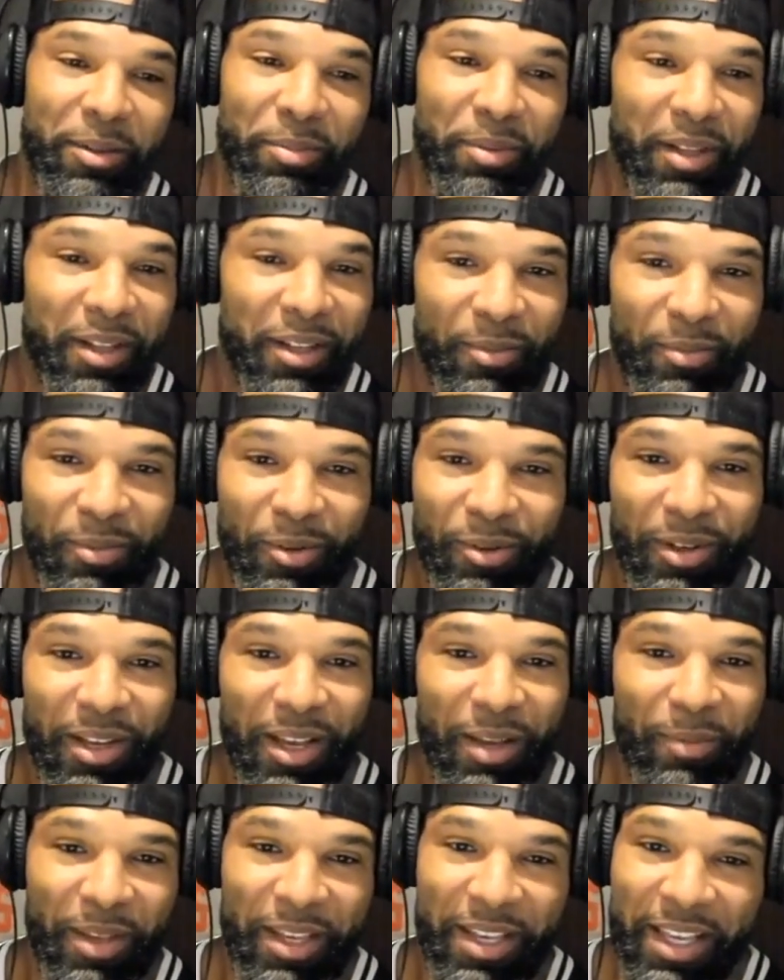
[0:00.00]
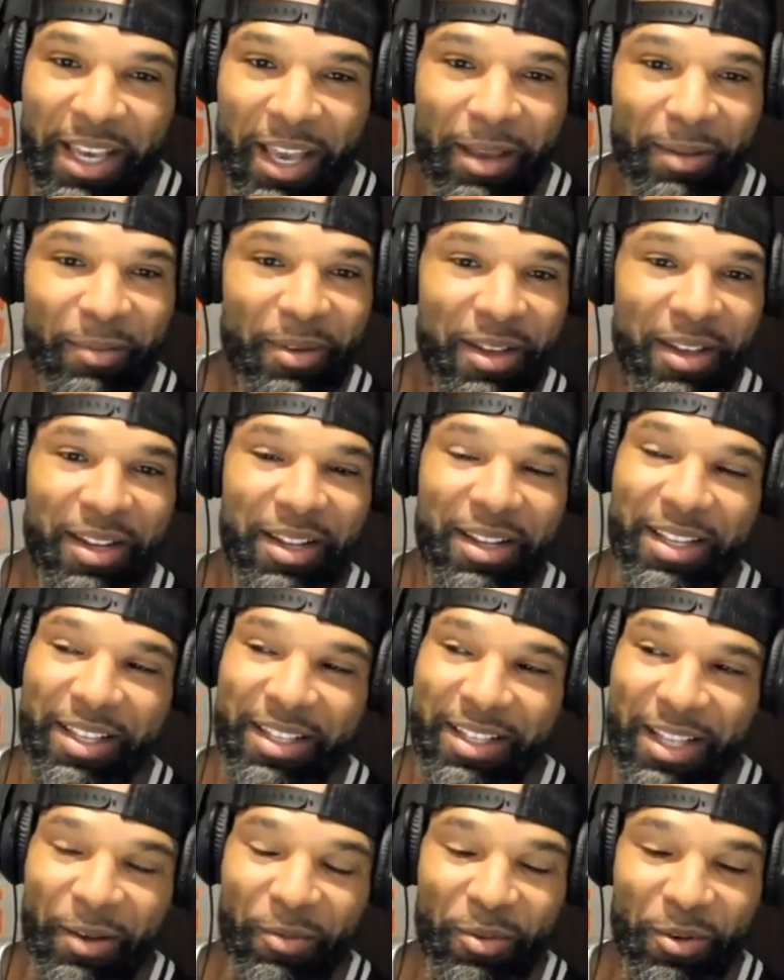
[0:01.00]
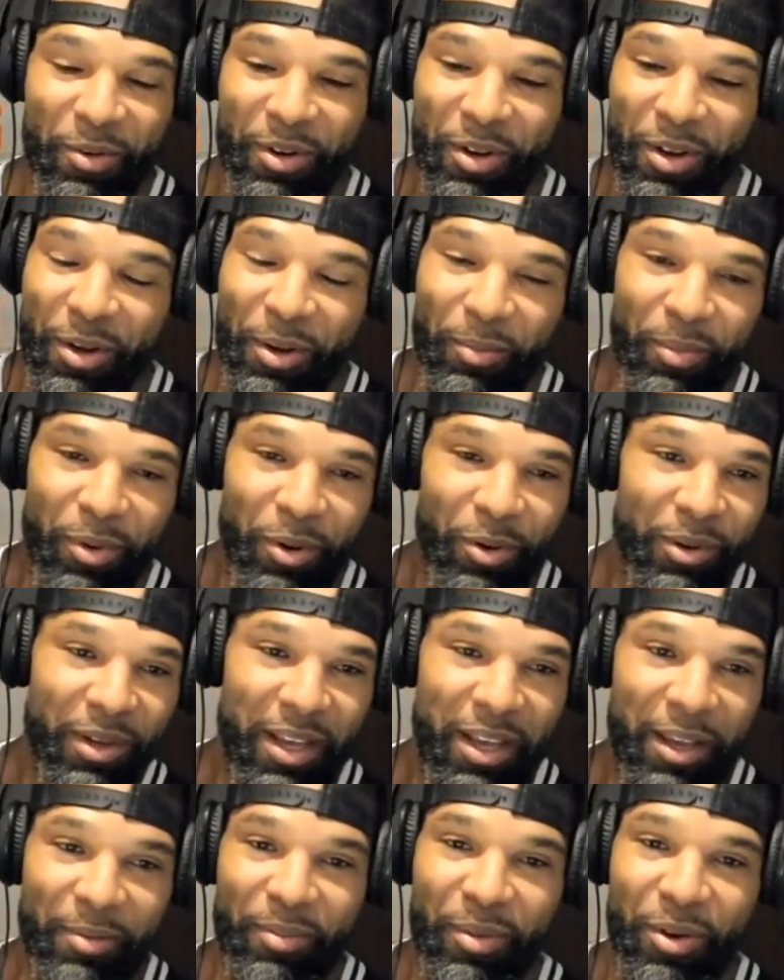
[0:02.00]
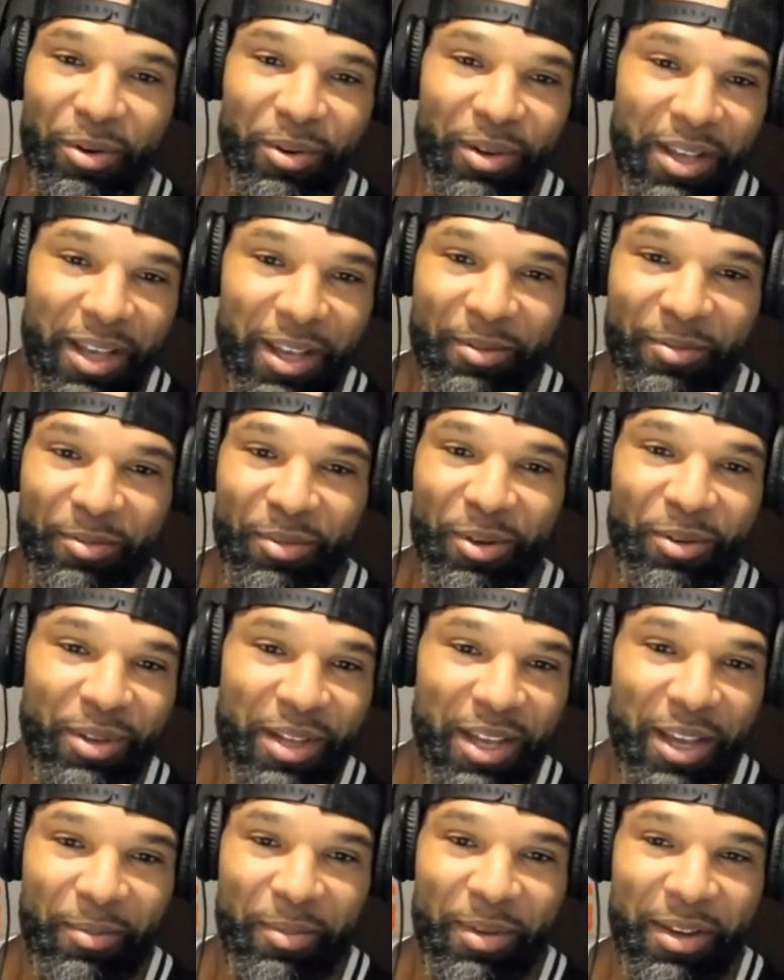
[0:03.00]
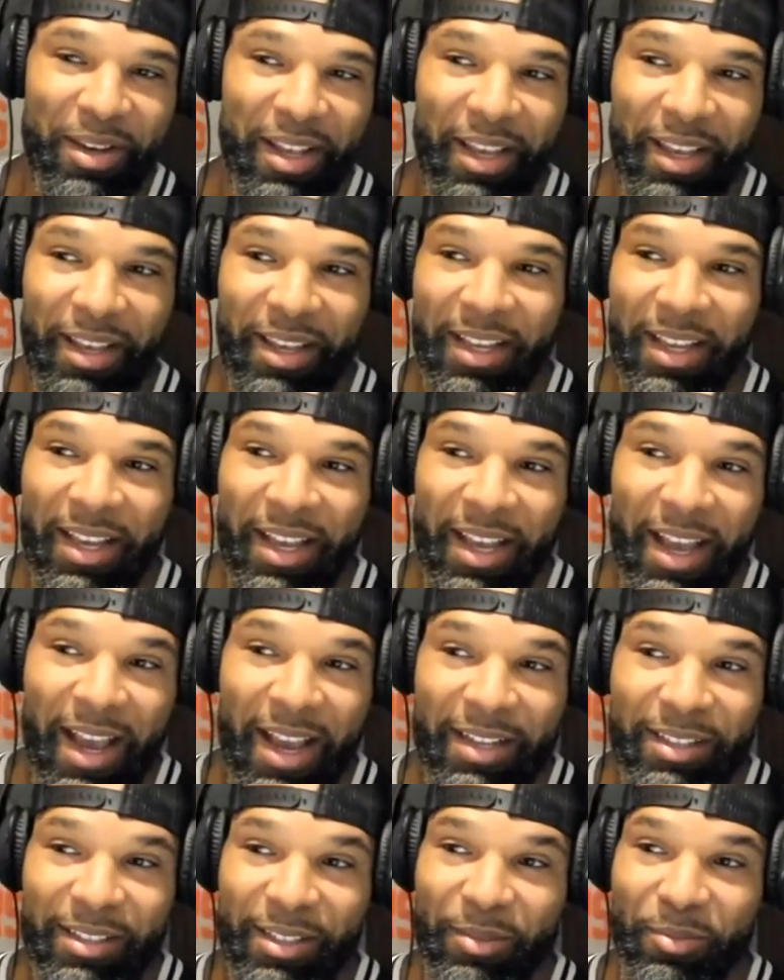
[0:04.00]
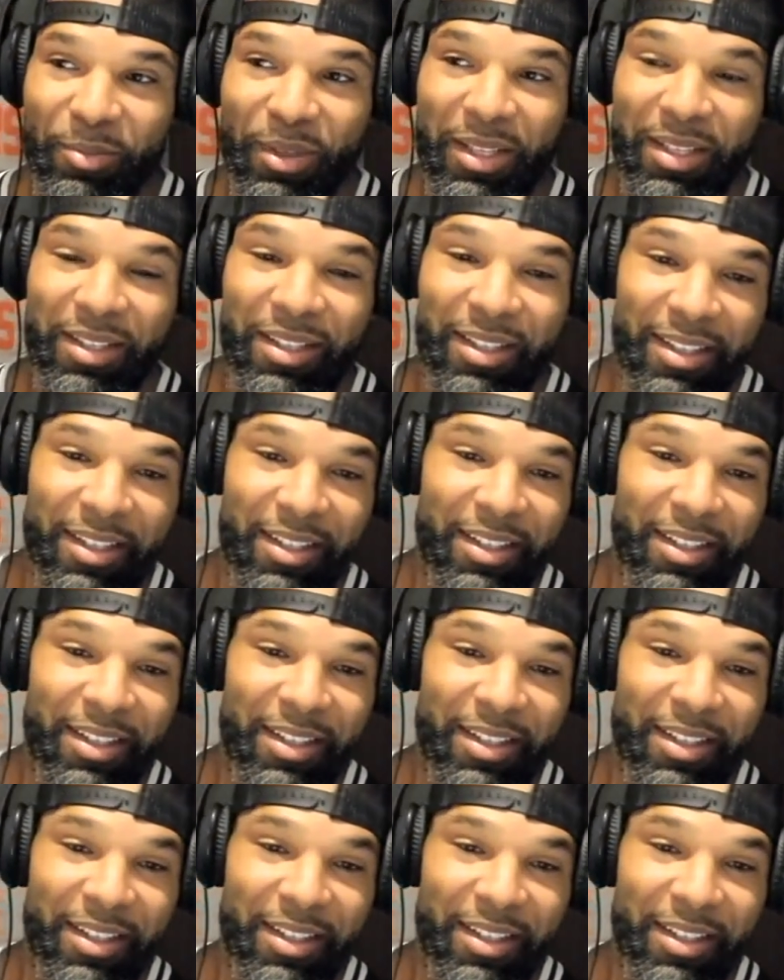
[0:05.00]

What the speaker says: to play in the bowl game. He came in and they were bowl game, bowl game, bowl game, and they actually beat